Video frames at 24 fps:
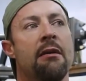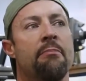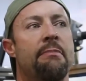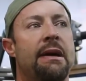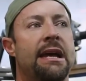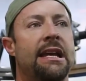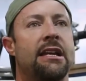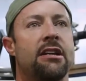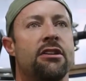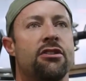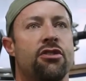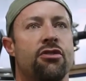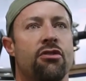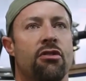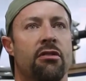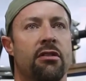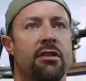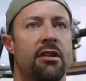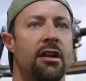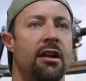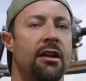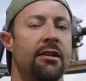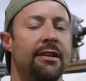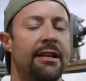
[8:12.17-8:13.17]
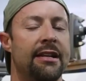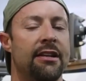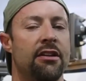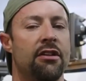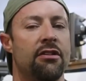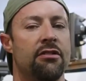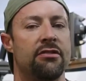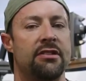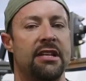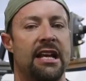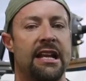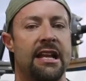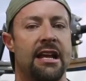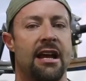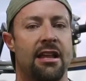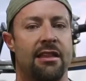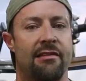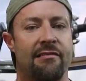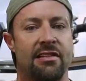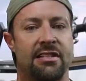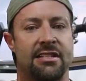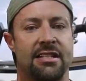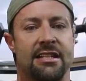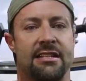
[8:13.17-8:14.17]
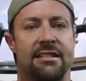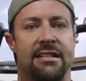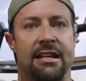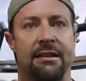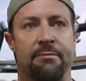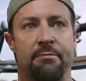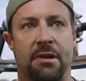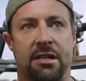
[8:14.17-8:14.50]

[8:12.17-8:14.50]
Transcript: making sure that I didn't use any other assisting